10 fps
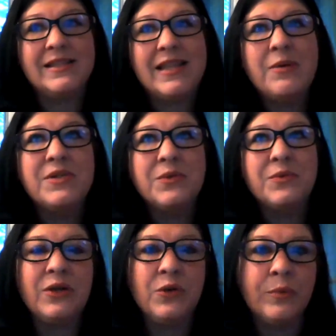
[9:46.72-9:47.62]
that was a
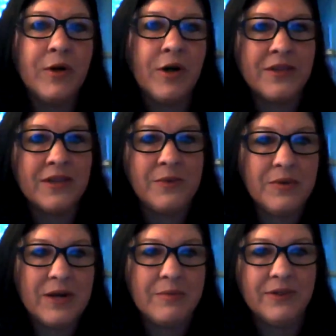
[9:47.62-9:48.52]
really cool perk that we
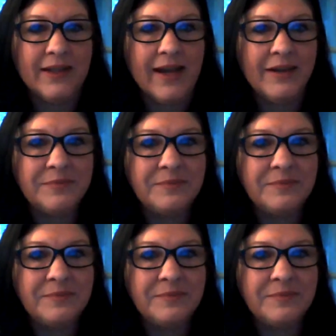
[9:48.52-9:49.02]
were able to get.